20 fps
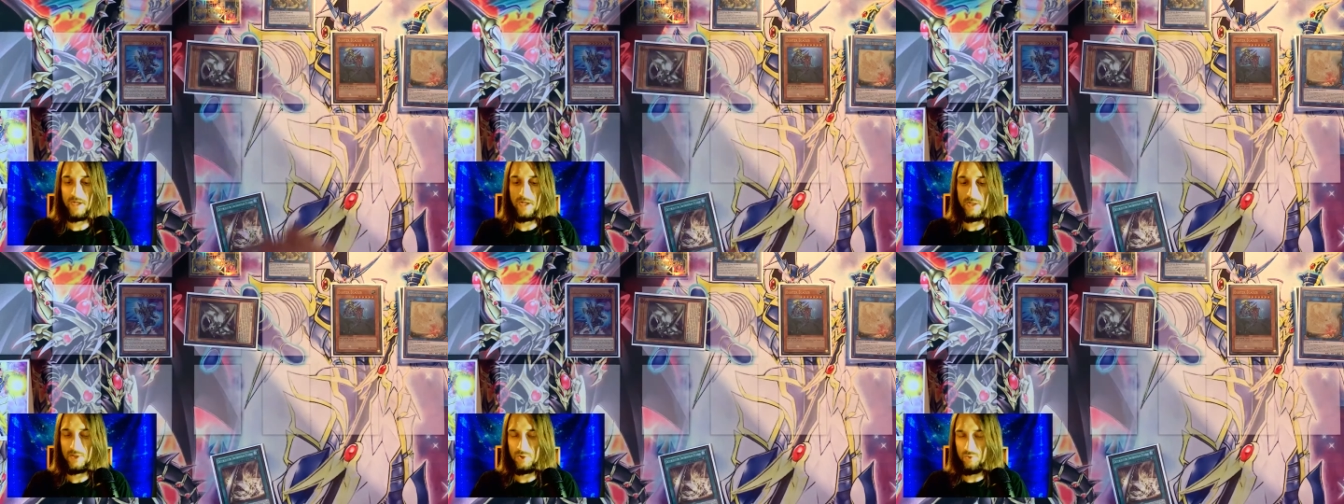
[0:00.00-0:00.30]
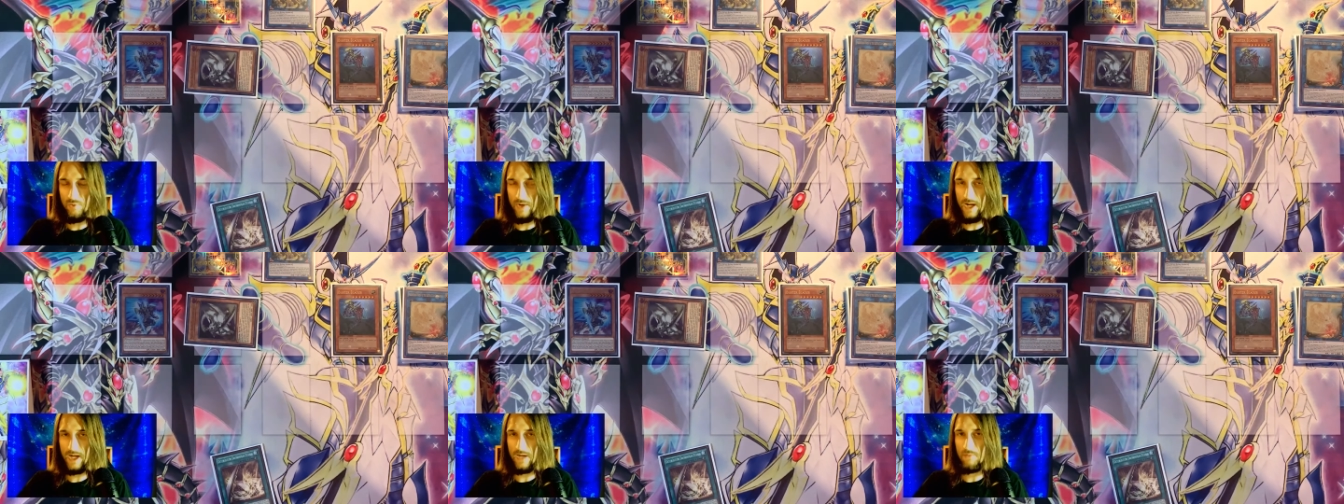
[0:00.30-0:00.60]

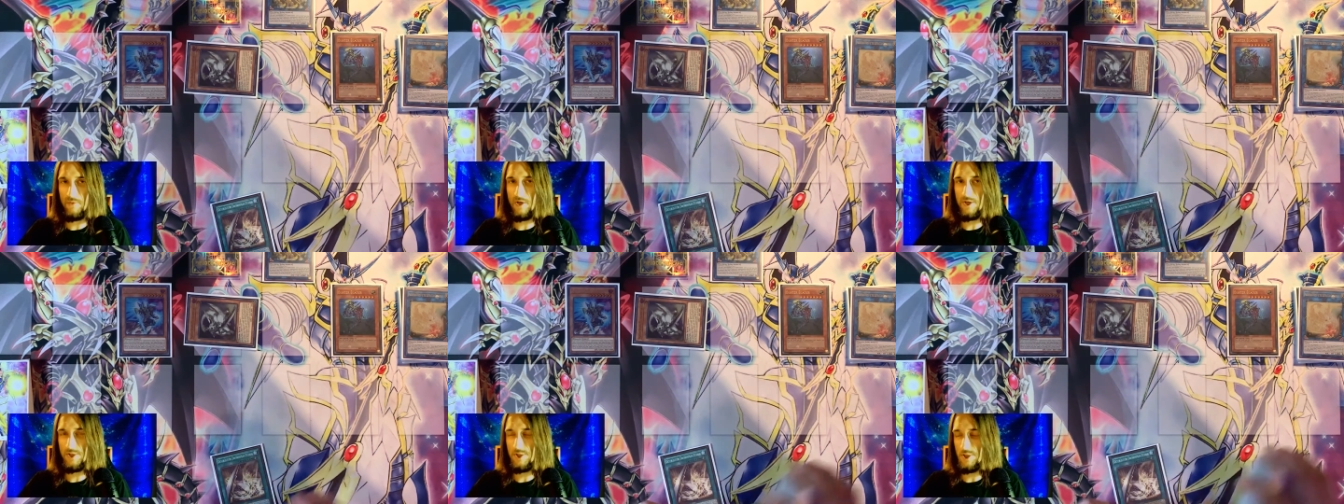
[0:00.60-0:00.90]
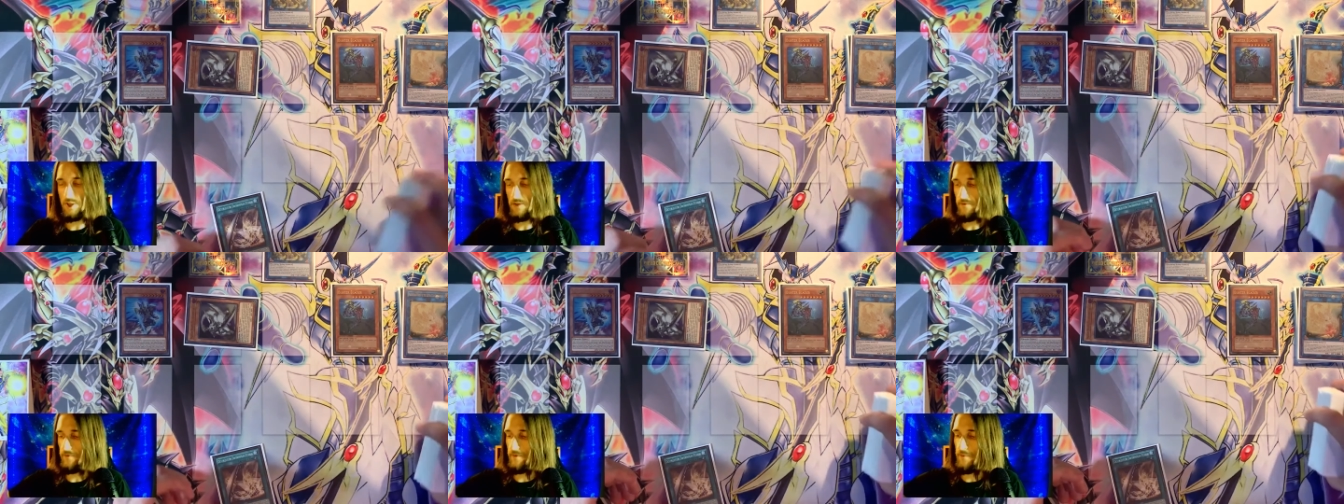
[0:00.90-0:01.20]
Dragon
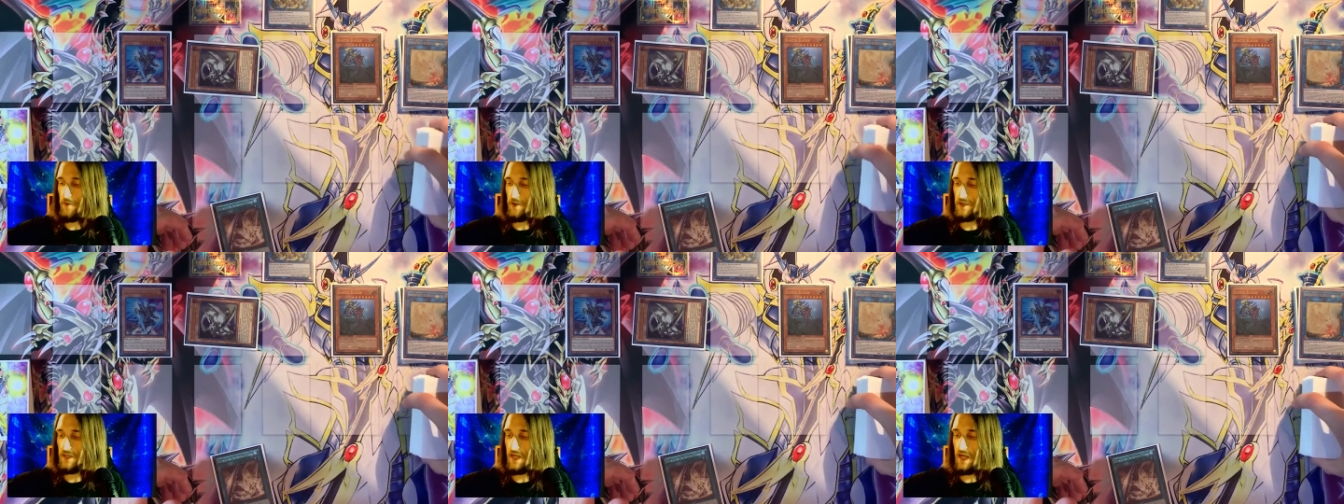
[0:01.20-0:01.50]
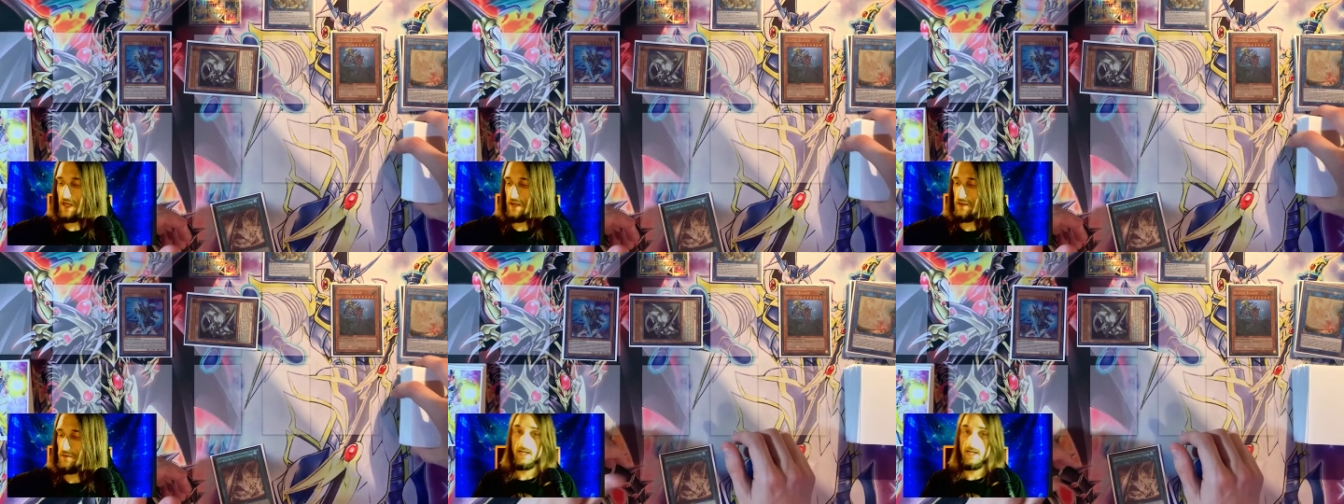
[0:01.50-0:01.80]
Buster from our
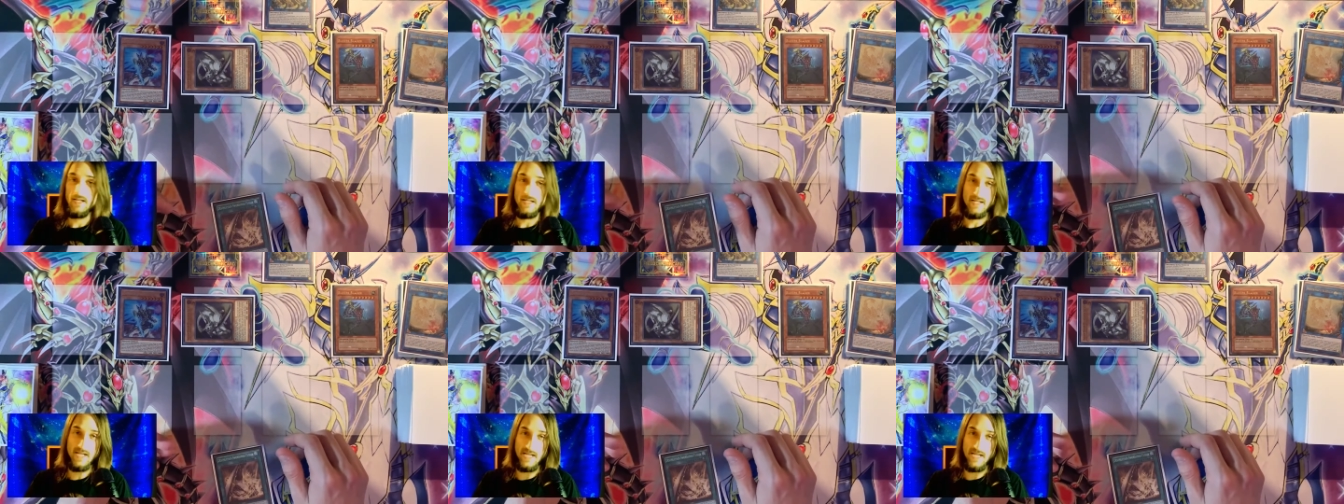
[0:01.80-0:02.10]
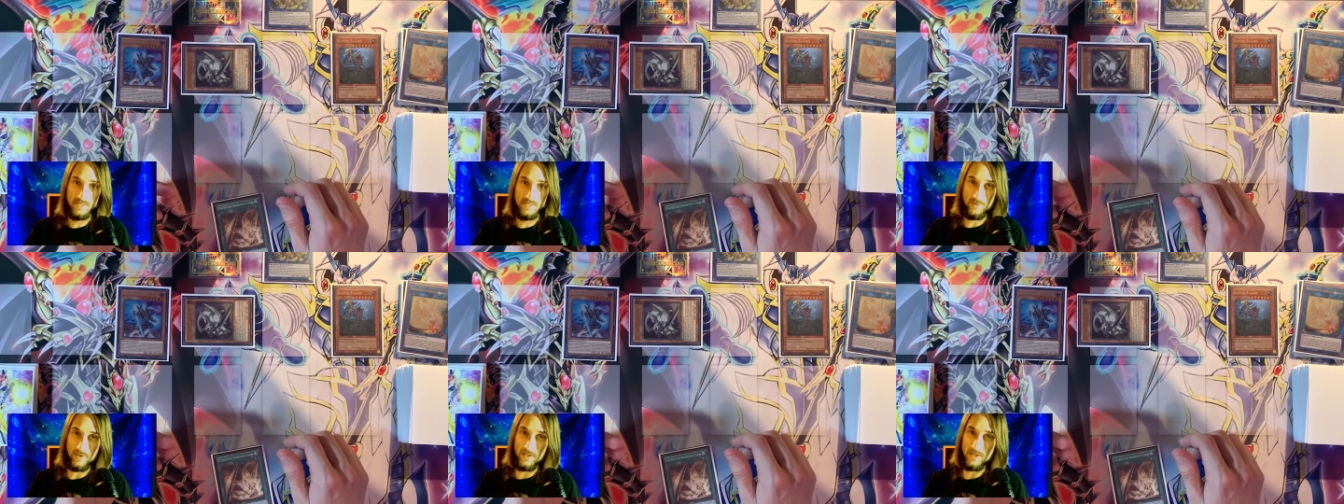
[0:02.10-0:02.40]
deck.
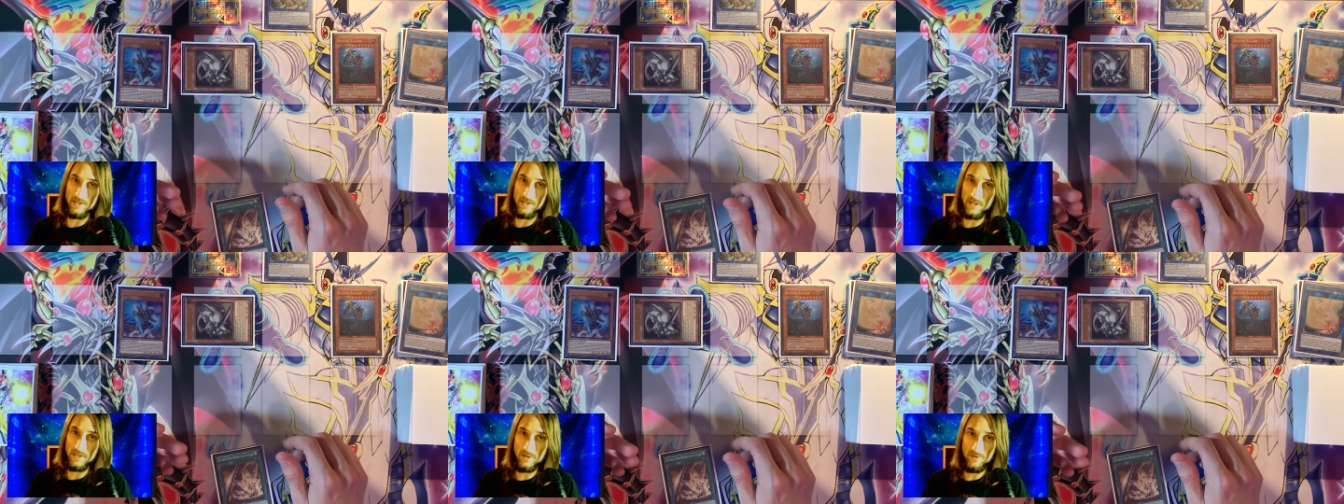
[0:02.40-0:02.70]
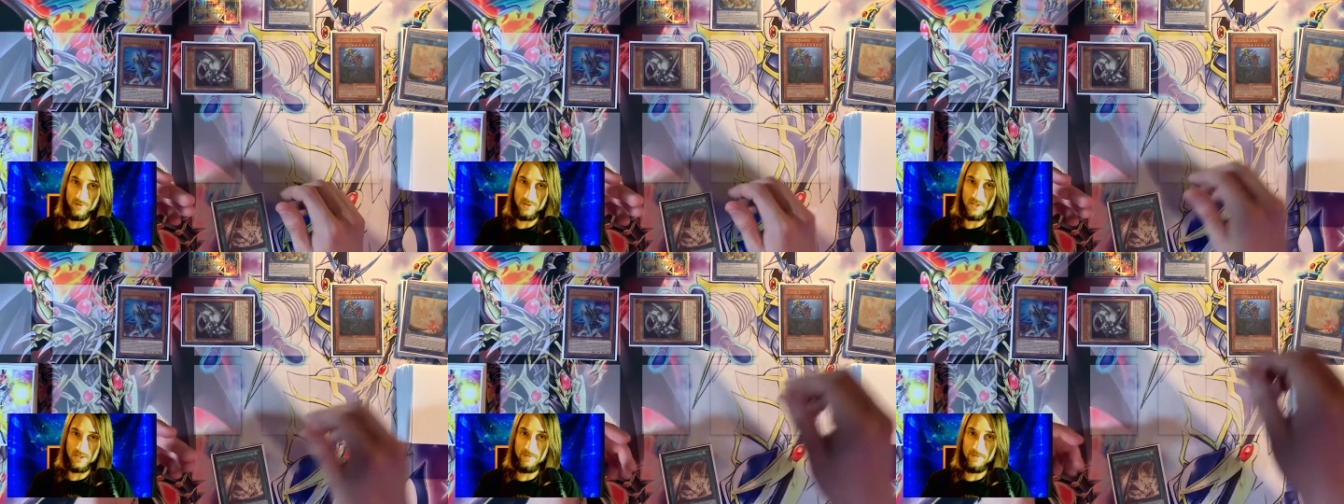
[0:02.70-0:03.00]
Next, we're going to
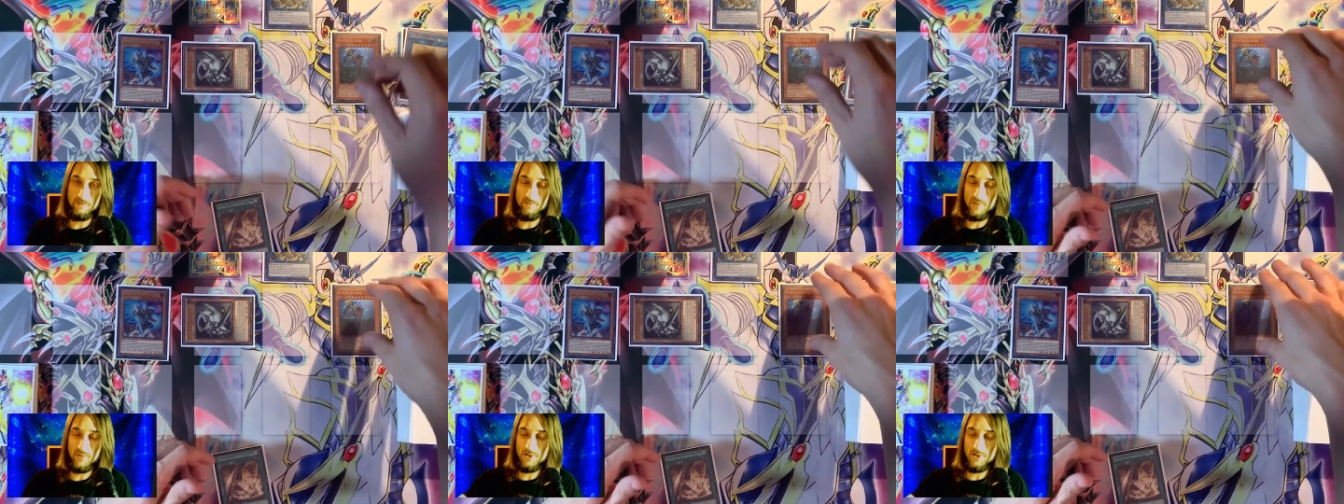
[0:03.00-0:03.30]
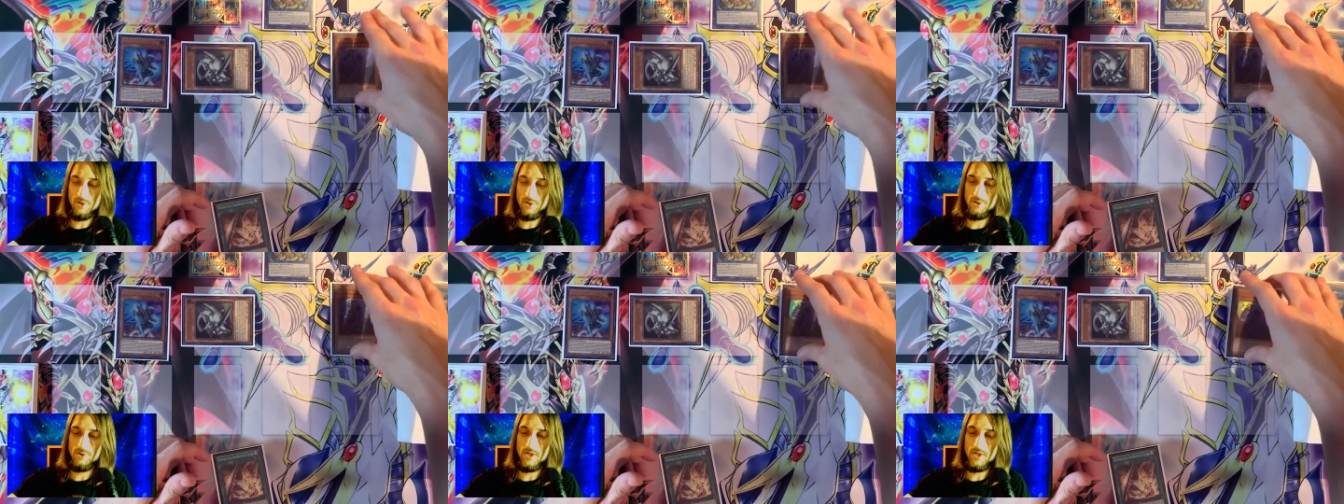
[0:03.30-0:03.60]
synchro summon
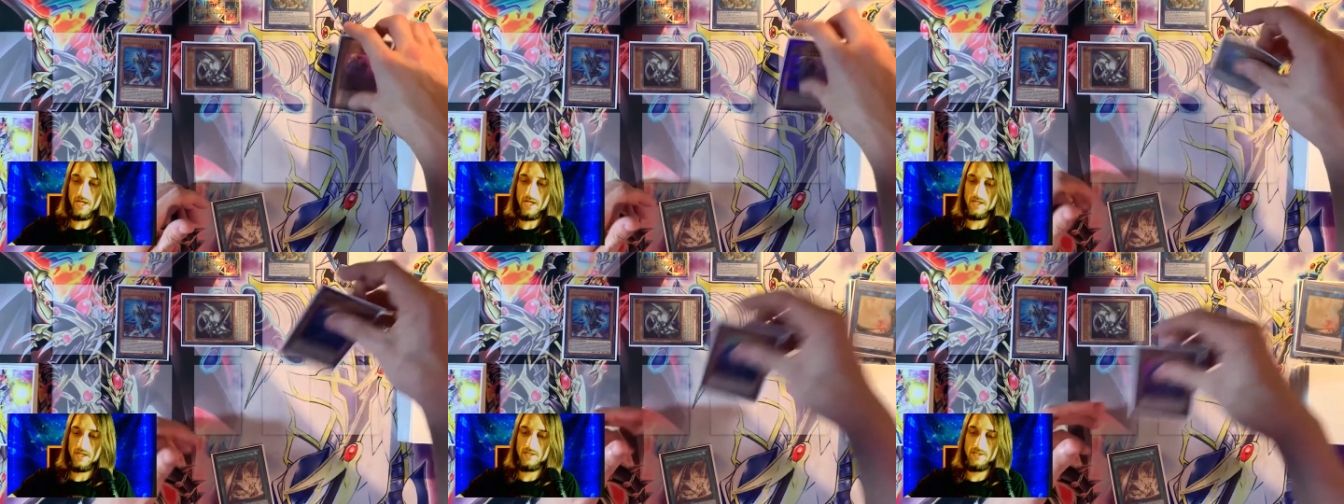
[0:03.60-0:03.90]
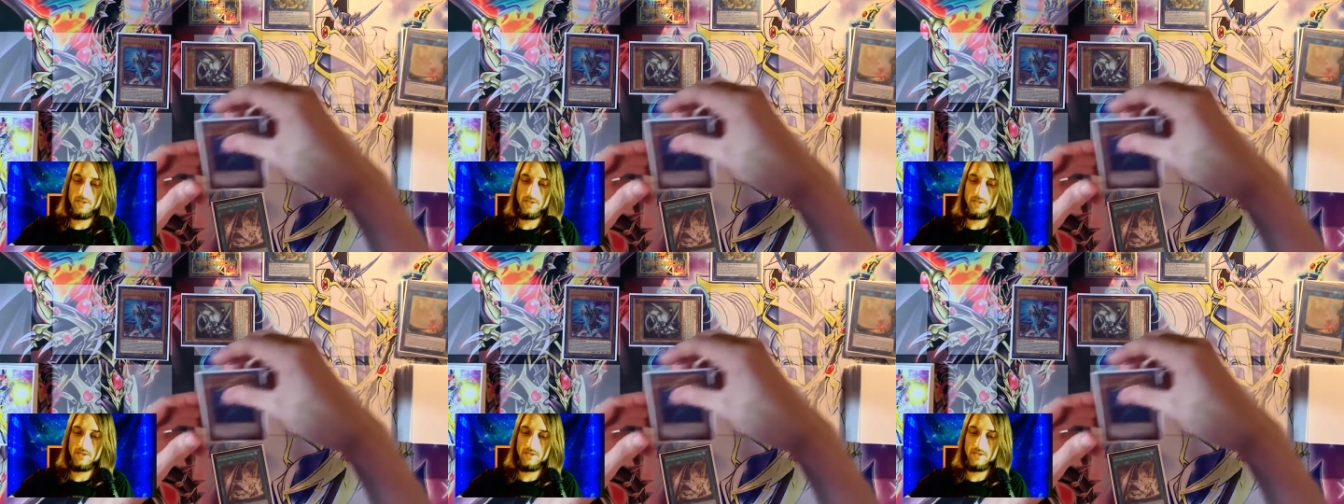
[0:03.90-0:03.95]
Buster Dragon,